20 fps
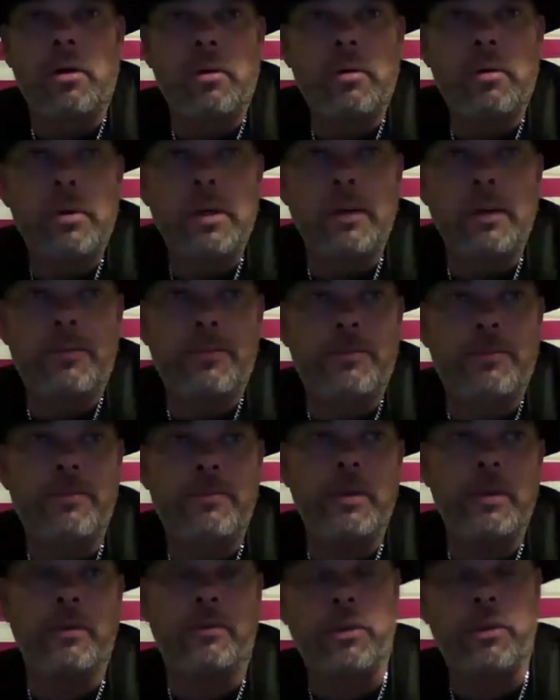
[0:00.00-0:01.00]

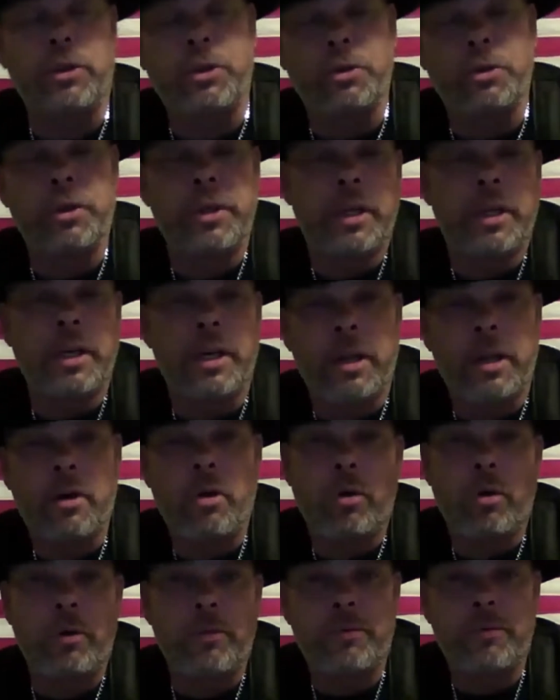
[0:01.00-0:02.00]
if you're doing it in a
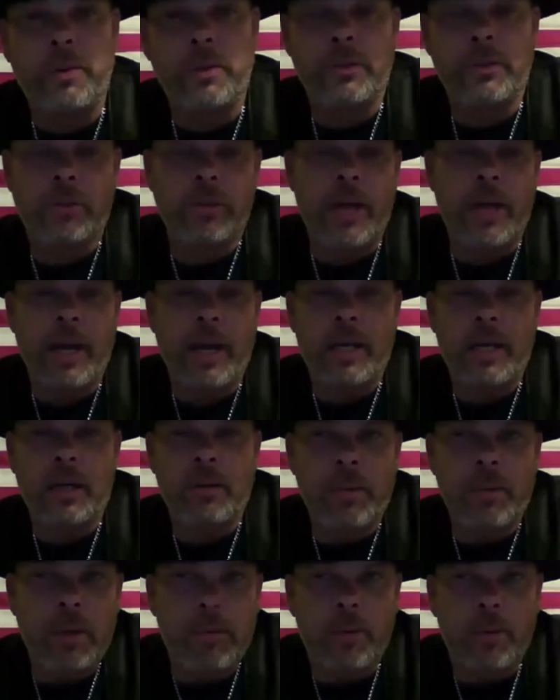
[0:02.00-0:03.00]
cornfield, you're not going to
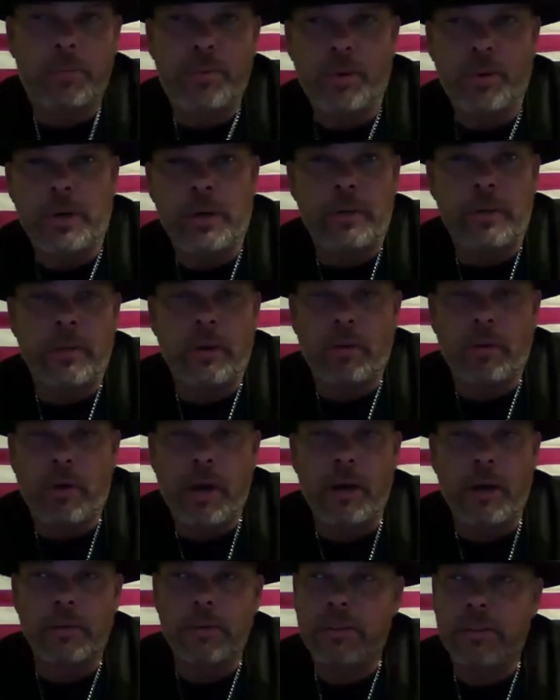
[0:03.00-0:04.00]
be able to put it in the
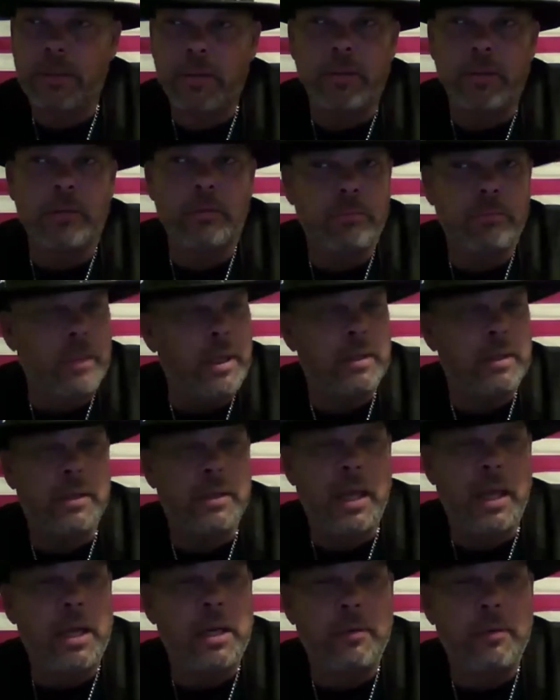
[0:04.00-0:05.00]
ground till like the
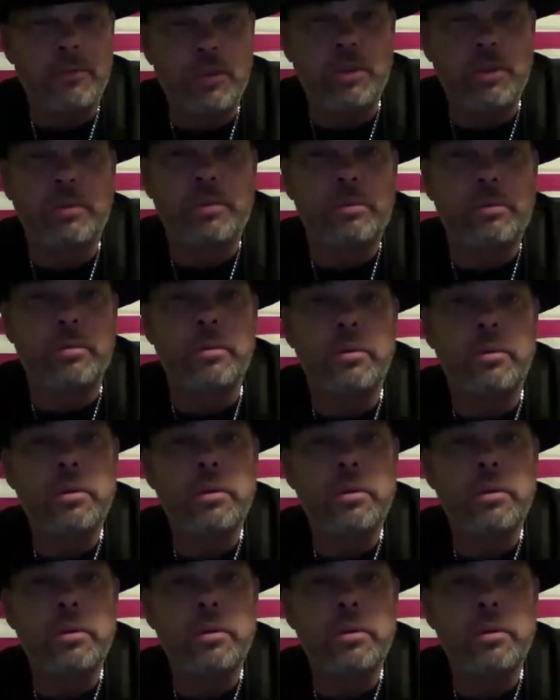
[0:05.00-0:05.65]
end of June.